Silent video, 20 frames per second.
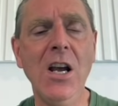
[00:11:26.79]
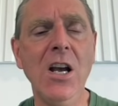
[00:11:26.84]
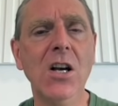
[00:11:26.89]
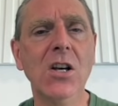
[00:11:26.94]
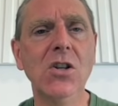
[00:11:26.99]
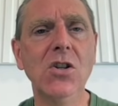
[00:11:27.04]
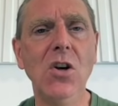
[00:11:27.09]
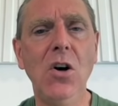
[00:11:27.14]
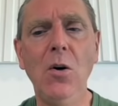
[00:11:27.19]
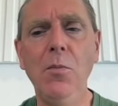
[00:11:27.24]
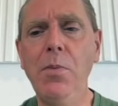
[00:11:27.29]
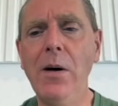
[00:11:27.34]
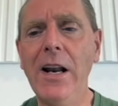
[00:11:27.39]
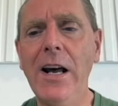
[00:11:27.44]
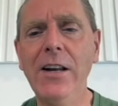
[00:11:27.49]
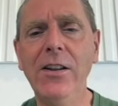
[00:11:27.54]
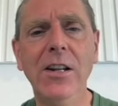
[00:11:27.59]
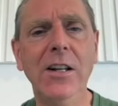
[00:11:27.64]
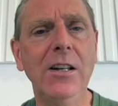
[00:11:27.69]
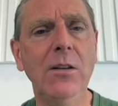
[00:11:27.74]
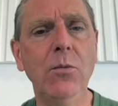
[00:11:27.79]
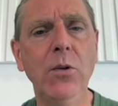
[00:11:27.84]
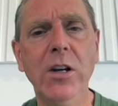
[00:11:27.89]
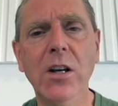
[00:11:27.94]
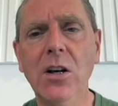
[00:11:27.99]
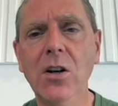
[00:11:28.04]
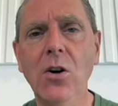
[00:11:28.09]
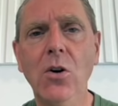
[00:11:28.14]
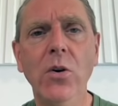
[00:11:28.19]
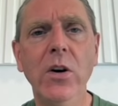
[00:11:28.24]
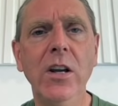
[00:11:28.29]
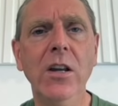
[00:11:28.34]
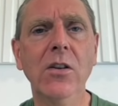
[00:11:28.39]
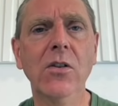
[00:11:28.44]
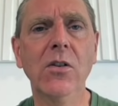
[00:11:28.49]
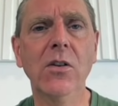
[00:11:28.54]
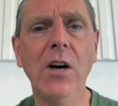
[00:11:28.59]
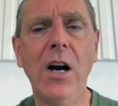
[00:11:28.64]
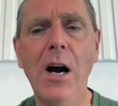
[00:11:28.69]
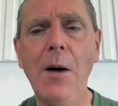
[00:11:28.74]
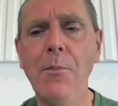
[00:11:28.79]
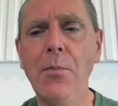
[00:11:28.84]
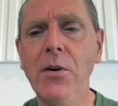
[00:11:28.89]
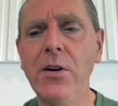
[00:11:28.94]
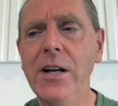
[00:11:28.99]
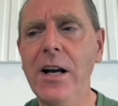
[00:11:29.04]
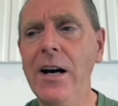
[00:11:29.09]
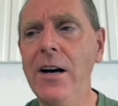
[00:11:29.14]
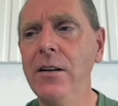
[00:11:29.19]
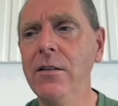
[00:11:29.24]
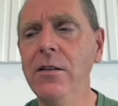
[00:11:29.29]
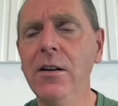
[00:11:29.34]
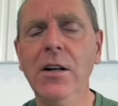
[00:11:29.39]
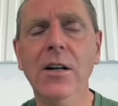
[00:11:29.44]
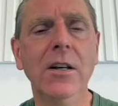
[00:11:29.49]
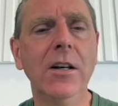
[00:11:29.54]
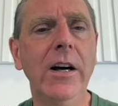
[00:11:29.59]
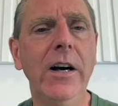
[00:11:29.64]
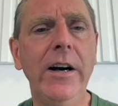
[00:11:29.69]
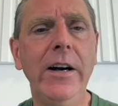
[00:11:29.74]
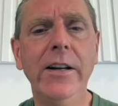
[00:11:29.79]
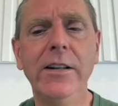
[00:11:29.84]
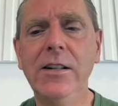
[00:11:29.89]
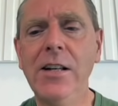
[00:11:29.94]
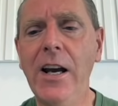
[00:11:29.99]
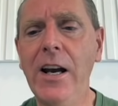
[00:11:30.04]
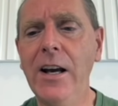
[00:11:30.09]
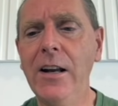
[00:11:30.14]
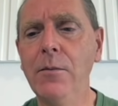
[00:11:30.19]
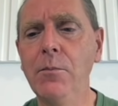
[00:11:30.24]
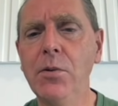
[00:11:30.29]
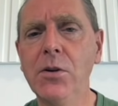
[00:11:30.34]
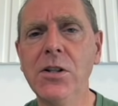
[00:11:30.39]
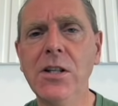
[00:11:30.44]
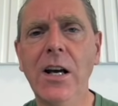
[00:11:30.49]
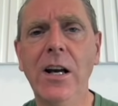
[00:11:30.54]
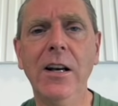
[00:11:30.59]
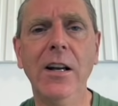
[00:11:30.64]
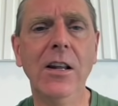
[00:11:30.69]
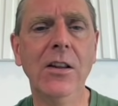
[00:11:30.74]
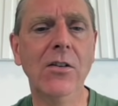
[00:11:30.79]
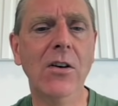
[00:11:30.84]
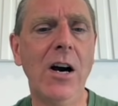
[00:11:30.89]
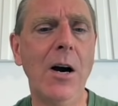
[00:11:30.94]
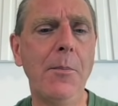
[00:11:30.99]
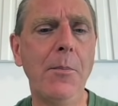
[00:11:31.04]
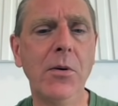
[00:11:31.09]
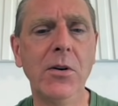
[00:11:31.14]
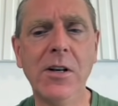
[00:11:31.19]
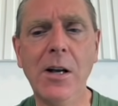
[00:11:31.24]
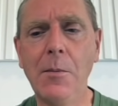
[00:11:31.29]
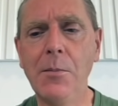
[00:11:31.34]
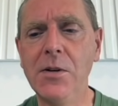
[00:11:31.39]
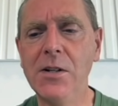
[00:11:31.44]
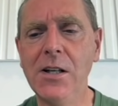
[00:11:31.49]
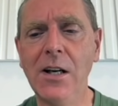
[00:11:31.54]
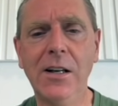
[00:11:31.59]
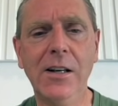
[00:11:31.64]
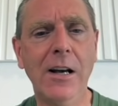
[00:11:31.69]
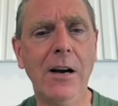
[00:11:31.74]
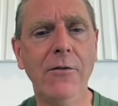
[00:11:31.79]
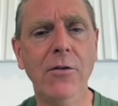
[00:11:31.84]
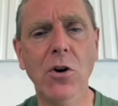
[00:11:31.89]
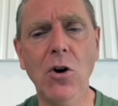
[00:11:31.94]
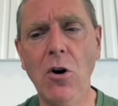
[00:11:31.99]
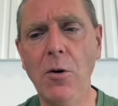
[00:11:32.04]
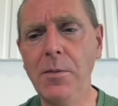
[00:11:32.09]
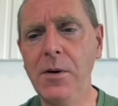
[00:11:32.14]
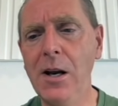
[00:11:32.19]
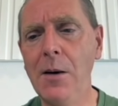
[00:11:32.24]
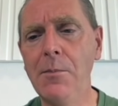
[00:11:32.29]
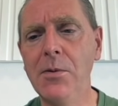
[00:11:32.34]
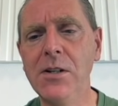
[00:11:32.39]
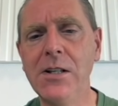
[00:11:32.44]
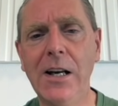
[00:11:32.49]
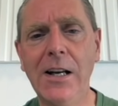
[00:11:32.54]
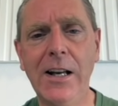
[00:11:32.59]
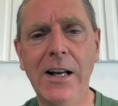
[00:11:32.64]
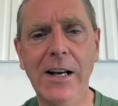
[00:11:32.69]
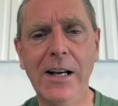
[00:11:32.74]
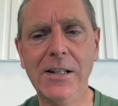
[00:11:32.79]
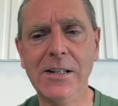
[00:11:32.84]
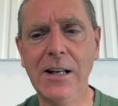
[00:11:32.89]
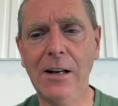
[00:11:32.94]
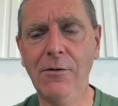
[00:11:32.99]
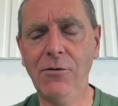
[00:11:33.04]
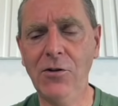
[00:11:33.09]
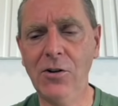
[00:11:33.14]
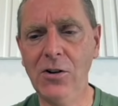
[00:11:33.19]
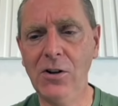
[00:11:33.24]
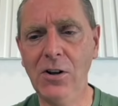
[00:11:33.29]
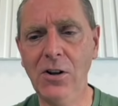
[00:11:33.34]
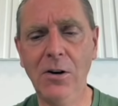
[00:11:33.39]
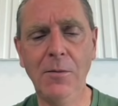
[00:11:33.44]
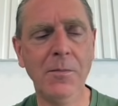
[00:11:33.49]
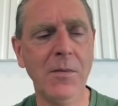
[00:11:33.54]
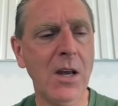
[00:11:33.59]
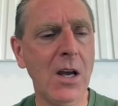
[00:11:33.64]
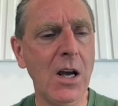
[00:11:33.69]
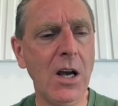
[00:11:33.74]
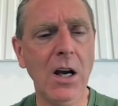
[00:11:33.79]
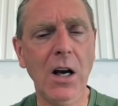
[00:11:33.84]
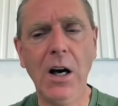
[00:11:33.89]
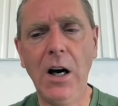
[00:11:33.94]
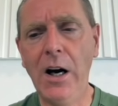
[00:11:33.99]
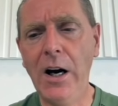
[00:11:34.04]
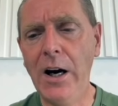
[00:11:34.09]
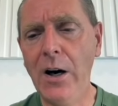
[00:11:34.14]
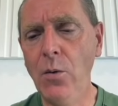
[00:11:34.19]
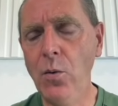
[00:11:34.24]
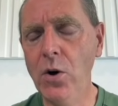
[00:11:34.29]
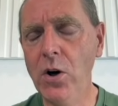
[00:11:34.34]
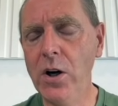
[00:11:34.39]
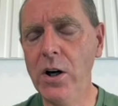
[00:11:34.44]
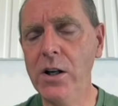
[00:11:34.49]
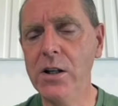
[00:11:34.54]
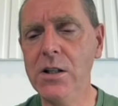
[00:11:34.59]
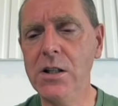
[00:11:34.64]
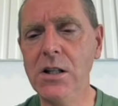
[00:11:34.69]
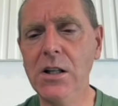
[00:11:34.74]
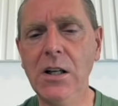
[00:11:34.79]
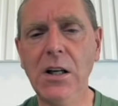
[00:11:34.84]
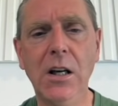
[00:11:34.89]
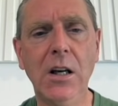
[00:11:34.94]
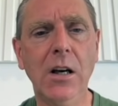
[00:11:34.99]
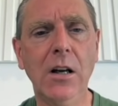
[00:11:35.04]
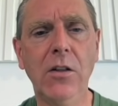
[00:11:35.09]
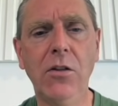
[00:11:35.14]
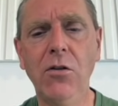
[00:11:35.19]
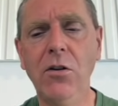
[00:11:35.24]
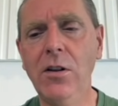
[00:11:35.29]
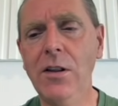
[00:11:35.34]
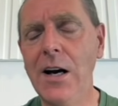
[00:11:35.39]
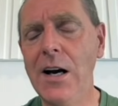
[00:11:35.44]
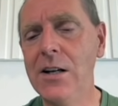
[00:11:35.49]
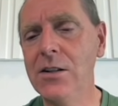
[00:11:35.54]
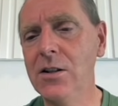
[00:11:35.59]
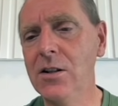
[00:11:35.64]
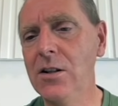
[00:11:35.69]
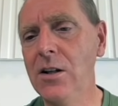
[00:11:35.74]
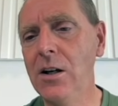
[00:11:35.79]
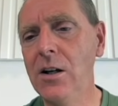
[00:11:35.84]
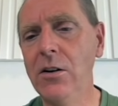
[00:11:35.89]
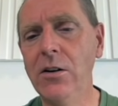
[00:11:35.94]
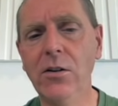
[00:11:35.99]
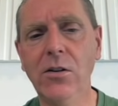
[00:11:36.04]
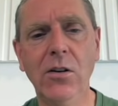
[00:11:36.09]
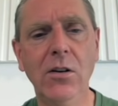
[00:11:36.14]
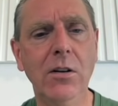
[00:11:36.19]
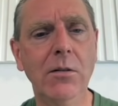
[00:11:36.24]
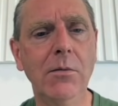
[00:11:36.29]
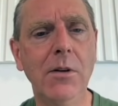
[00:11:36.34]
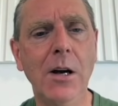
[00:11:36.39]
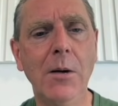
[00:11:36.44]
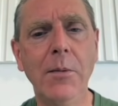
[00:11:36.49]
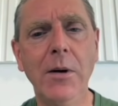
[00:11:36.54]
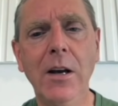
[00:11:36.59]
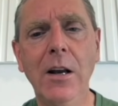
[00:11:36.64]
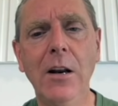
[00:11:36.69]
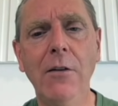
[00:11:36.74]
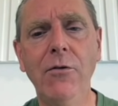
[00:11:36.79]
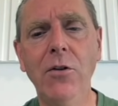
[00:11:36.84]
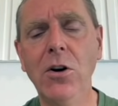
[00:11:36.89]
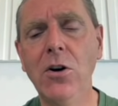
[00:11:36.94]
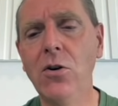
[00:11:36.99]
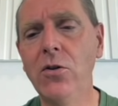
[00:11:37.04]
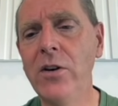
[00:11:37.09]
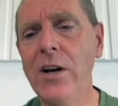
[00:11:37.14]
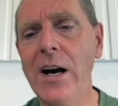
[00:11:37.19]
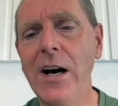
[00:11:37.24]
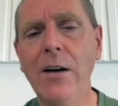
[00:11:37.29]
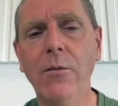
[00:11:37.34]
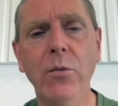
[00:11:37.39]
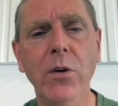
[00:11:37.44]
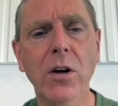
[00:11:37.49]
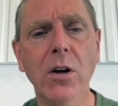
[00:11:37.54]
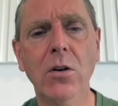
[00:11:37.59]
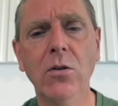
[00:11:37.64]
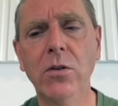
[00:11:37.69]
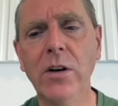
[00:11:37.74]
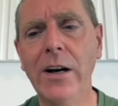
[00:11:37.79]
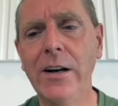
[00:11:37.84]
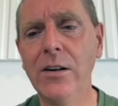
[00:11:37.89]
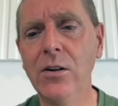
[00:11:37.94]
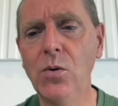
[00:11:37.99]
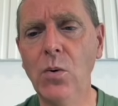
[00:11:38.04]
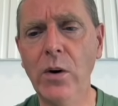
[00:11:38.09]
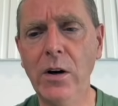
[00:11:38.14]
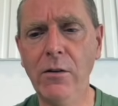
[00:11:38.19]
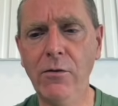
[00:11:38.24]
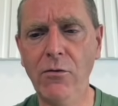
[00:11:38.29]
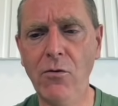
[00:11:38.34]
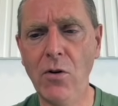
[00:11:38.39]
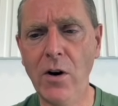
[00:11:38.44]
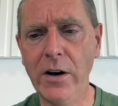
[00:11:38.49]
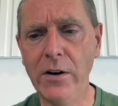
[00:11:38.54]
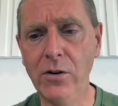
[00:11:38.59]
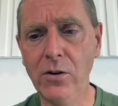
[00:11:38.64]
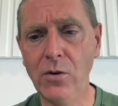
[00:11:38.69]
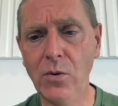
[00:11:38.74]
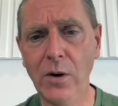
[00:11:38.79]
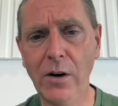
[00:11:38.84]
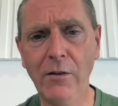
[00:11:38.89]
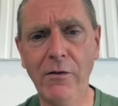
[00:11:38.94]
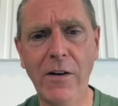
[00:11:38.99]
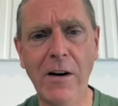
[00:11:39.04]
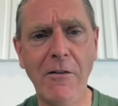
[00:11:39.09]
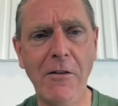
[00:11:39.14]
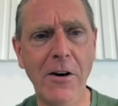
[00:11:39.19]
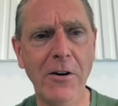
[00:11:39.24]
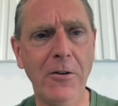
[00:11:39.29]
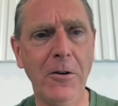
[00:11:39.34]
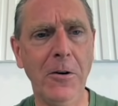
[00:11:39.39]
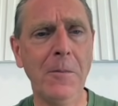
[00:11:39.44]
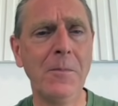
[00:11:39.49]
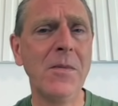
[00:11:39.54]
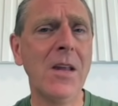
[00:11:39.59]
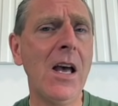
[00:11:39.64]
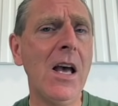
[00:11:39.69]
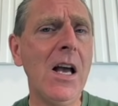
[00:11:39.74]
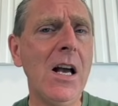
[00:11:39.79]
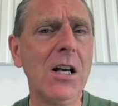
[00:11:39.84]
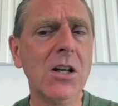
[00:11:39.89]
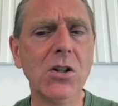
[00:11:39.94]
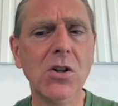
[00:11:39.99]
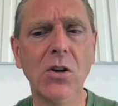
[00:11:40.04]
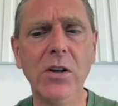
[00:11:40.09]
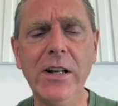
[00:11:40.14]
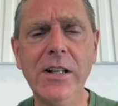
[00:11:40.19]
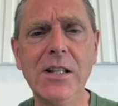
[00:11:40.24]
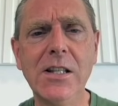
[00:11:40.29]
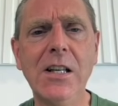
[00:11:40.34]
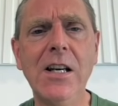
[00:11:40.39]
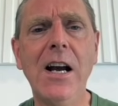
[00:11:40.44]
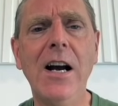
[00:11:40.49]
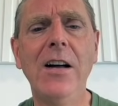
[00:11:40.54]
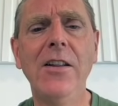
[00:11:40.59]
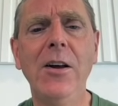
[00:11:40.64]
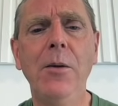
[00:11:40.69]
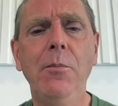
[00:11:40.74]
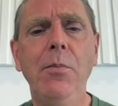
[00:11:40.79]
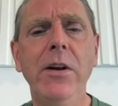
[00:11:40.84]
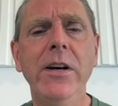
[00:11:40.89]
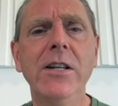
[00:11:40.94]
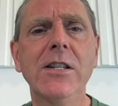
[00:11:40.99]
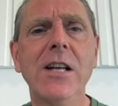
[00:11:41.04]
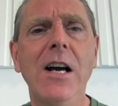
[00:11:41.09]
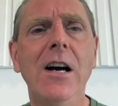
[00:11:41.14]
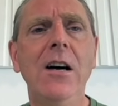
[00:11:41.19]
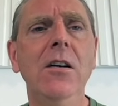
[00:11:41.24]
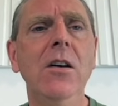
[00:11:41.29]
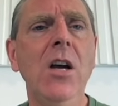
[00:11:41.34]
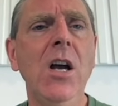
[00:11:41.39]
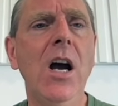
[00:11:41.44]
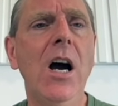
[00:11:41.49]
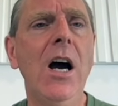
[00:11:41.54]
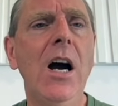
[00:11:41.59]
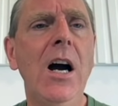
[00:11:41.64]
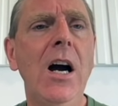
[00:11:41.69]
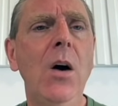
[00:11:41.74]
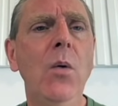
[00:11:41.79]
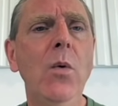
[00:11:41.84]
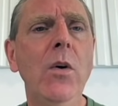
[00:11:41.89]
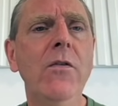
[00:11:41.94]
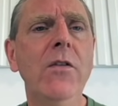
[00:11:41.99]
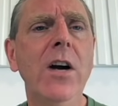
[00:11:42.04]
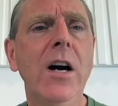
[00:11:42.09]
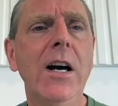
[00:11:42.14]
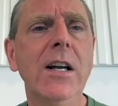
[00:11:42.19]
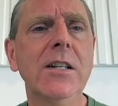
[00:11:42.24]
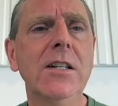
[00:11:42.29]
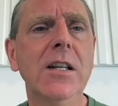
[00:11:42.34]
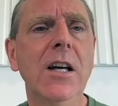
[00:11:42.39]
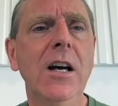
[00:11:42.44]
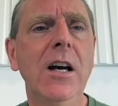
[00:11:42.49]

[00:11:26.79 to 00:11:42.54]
So, but I think we could go either up or down 10%, either up or 10% down. If we go up 10%, like I said, for Ethereum, we're going to see a $3,000 Ethereum coming in. If we go down, we could go down to 2,400, 2,500. So let's see how that plays out. We've got,